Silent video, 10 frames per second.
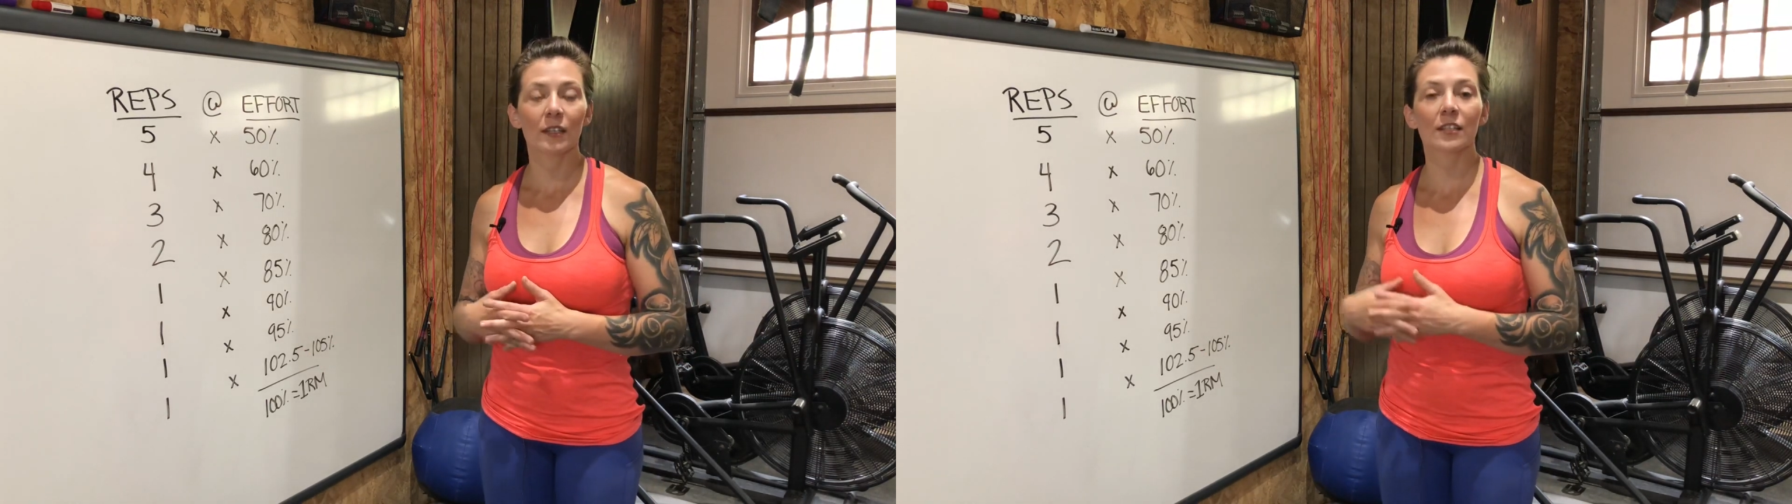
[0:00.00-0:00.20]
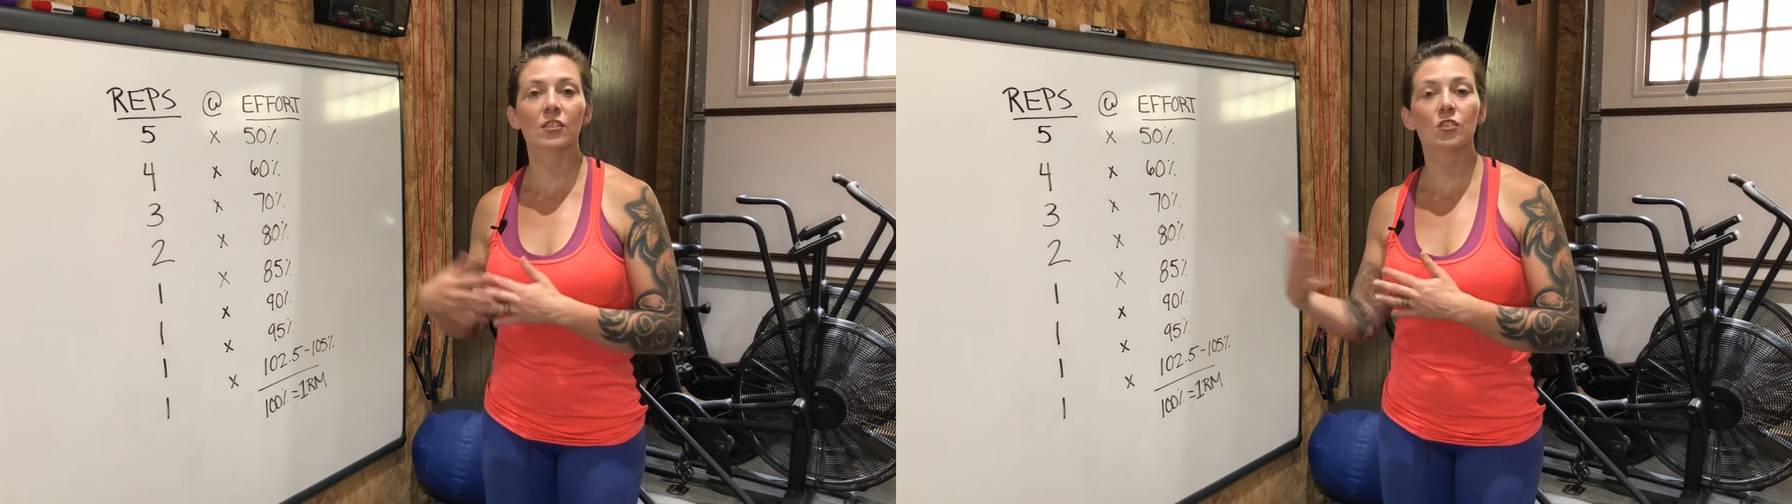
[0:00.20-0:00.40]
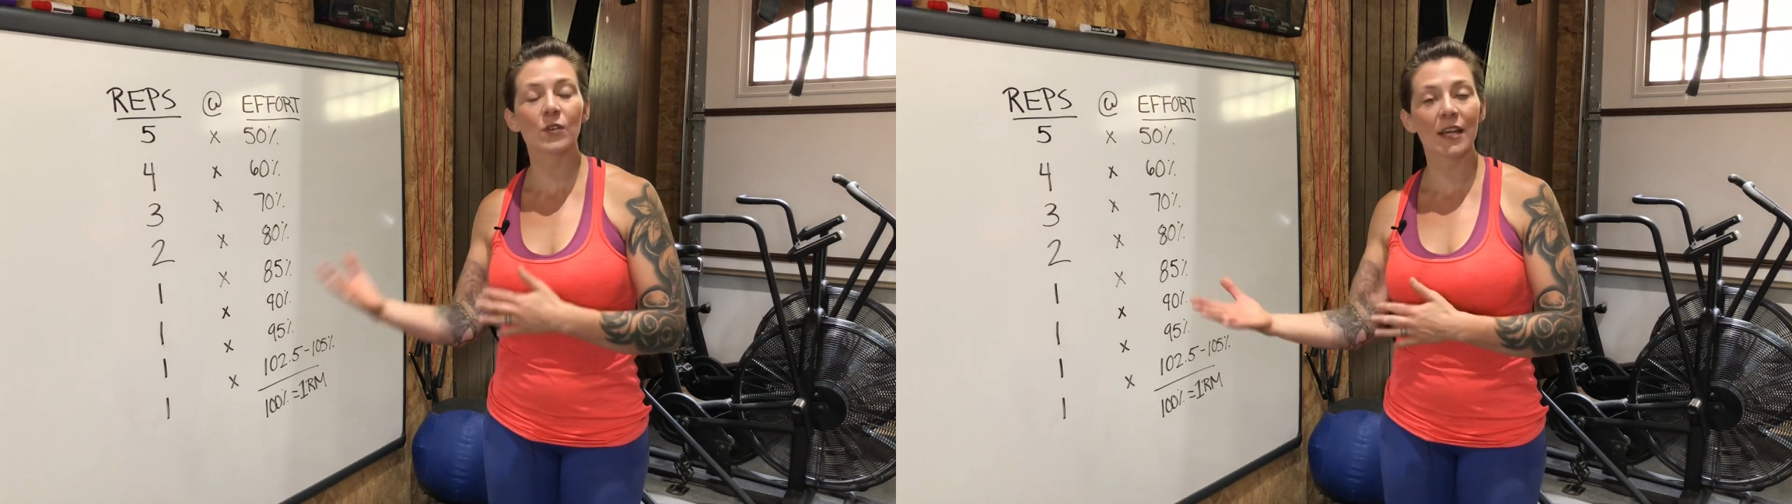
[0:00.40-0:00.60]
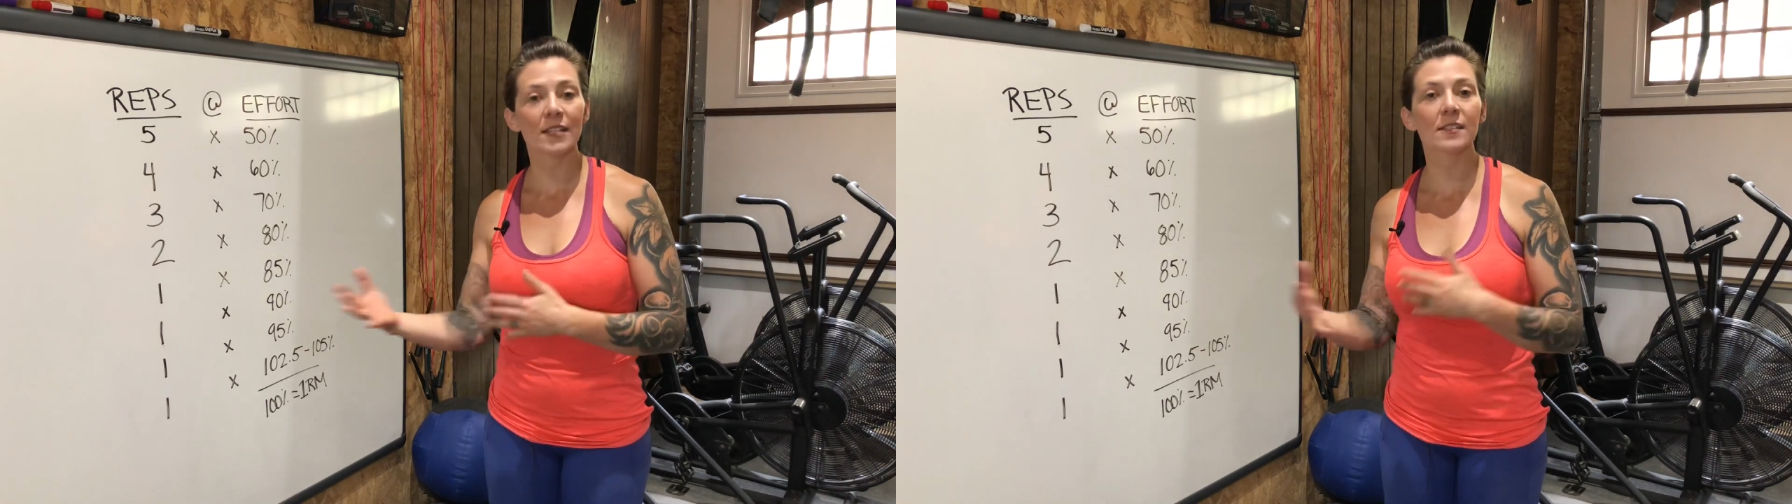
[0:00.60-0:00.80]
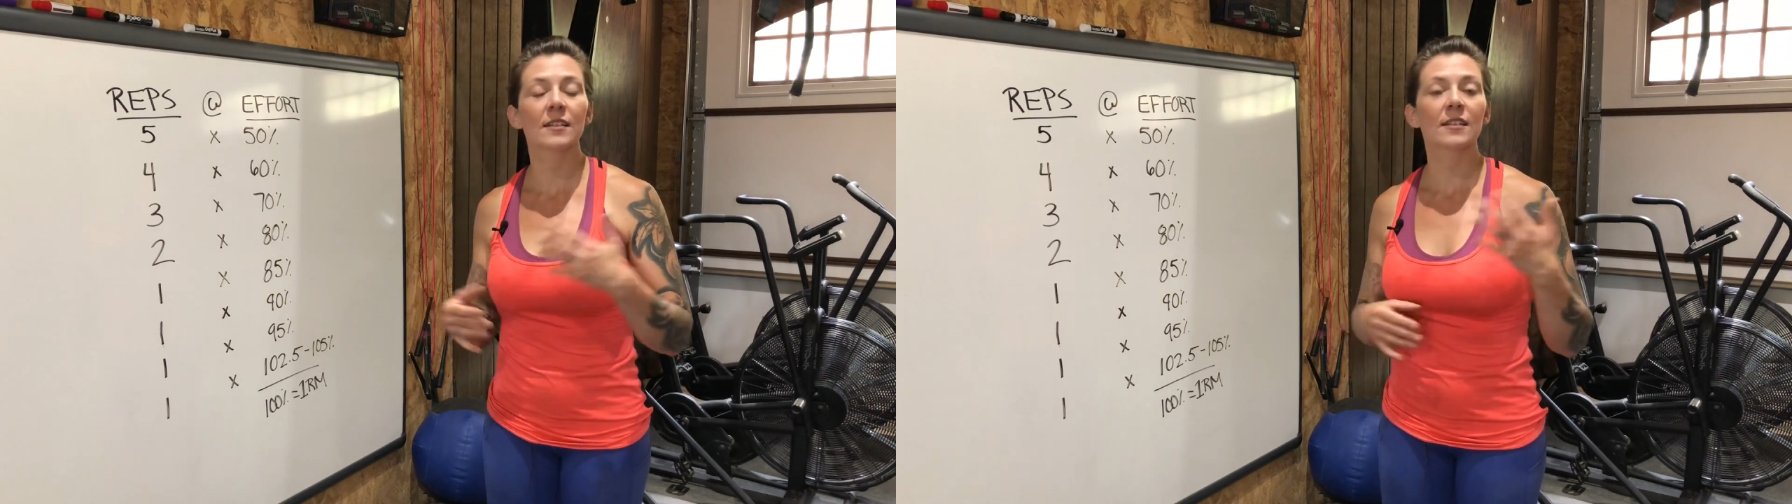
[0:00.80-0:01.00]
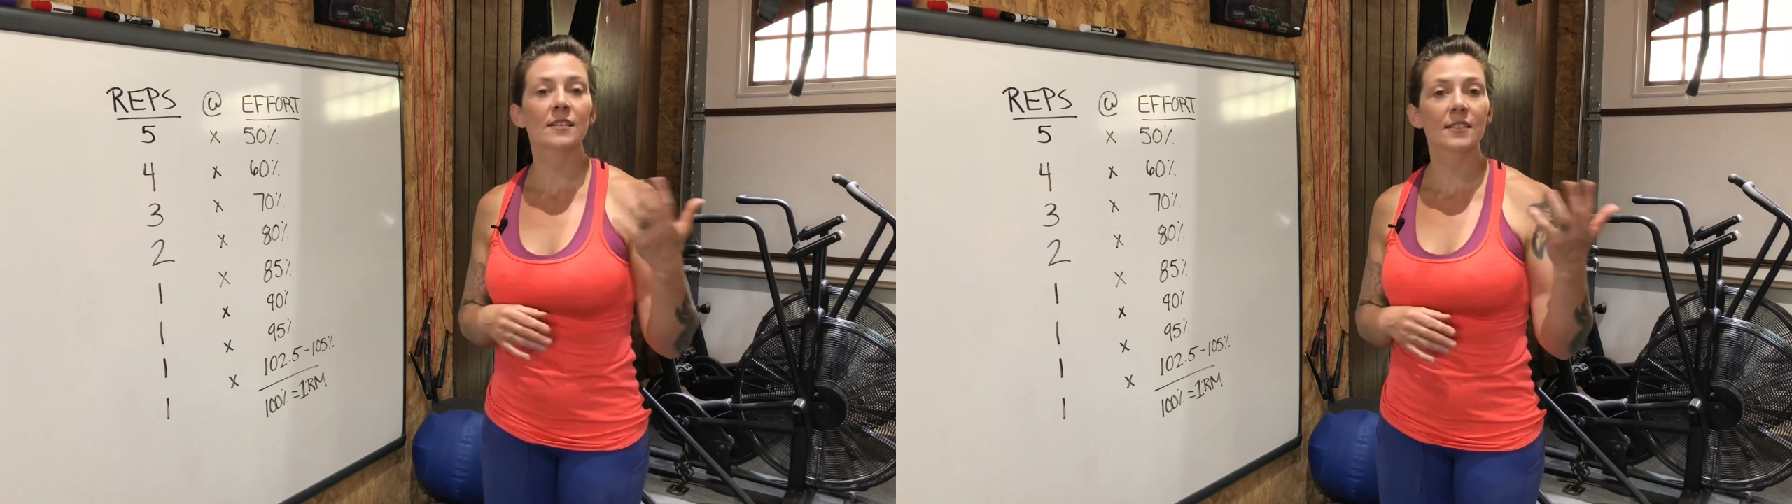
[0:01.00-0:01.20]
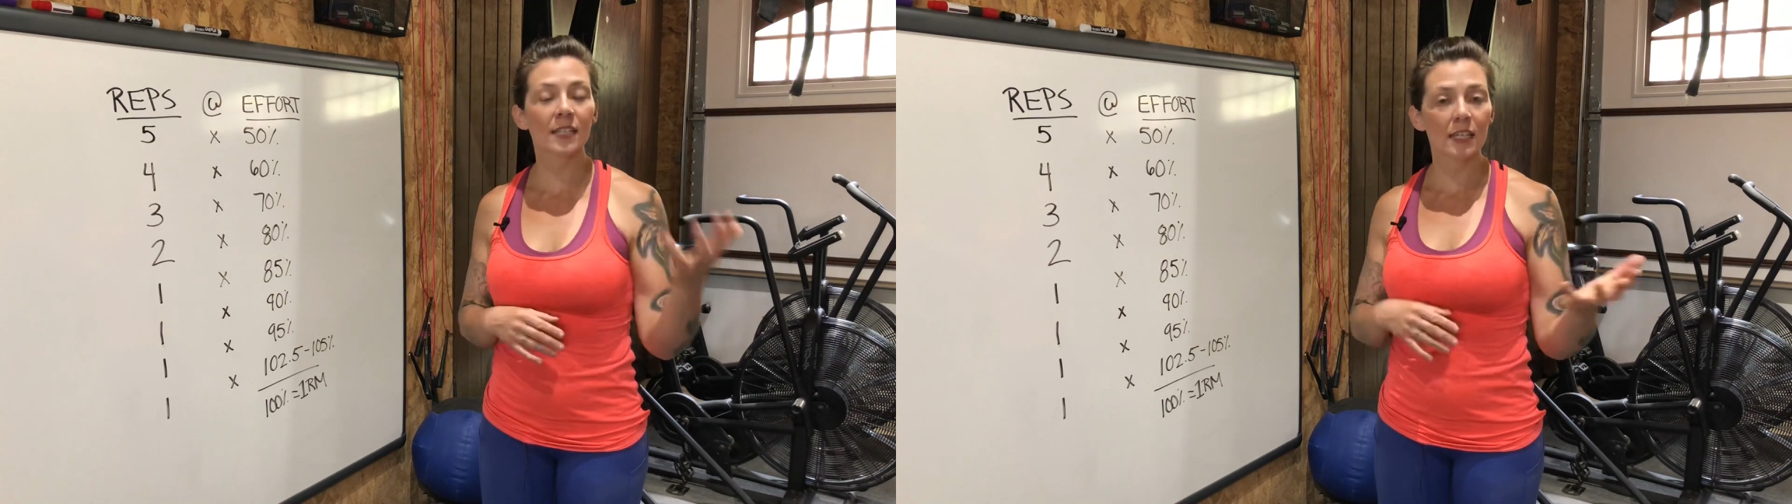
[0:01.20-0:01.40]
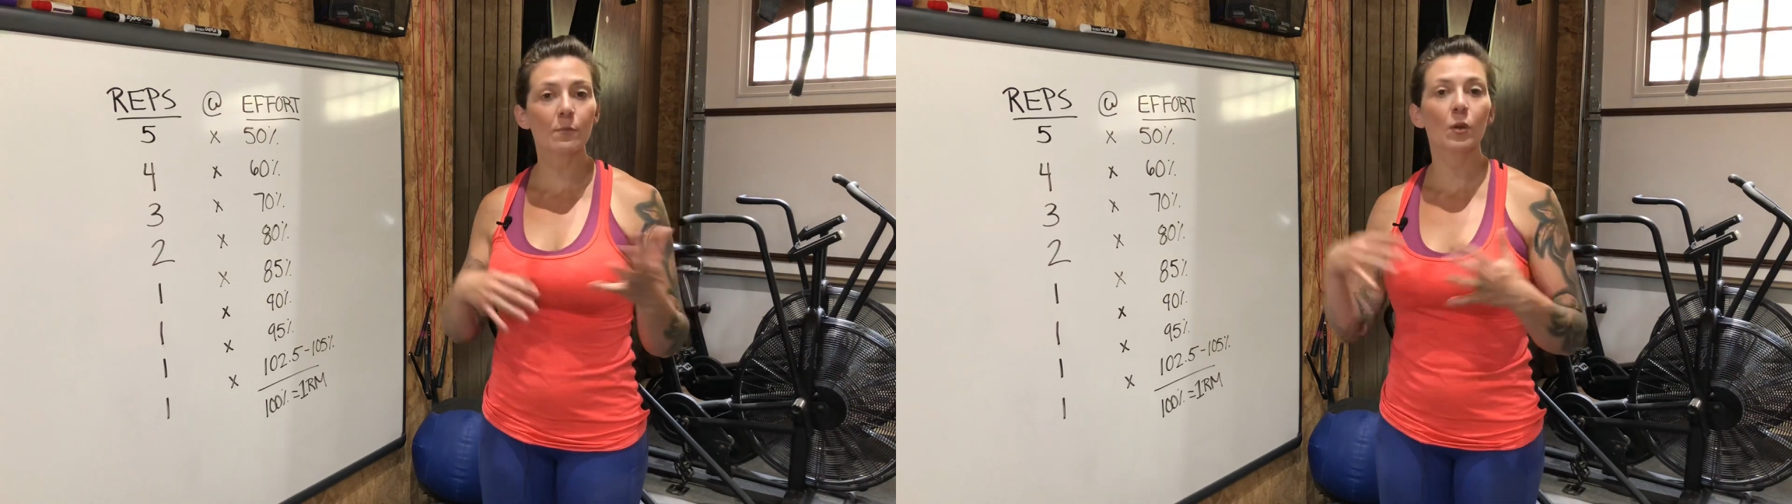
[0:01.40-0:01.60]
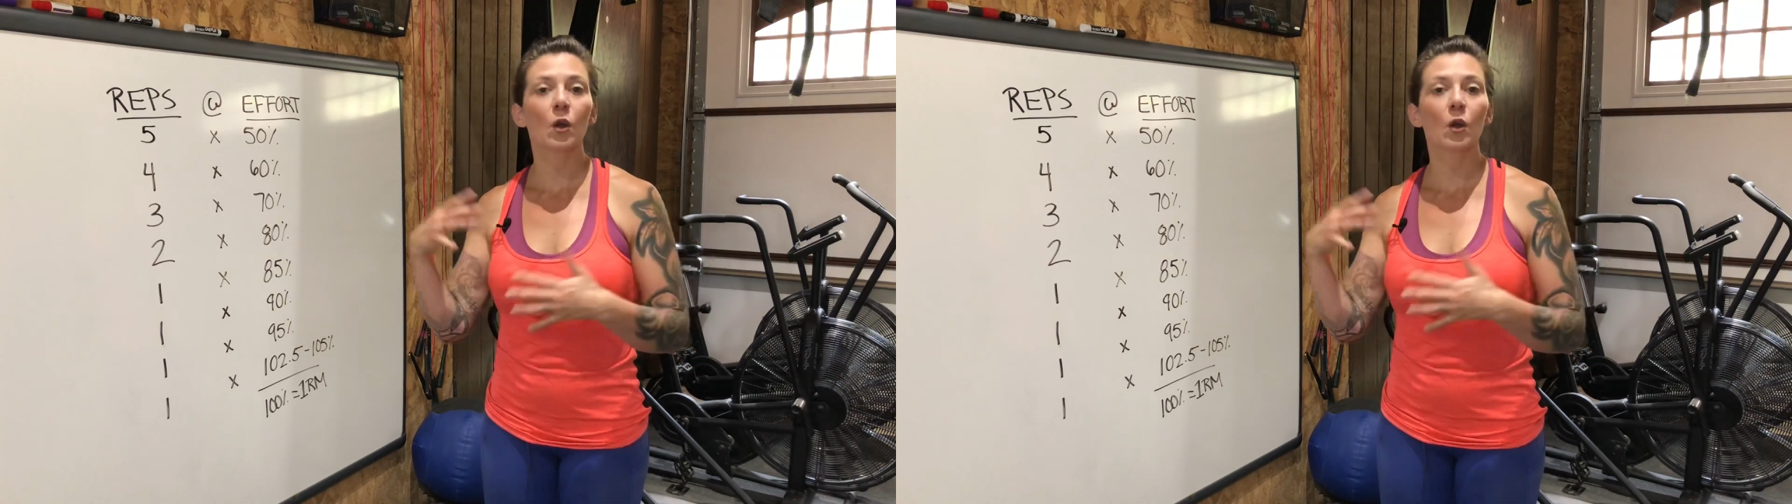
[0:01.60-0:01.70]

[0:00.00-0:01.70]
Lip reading: The stress, sleep,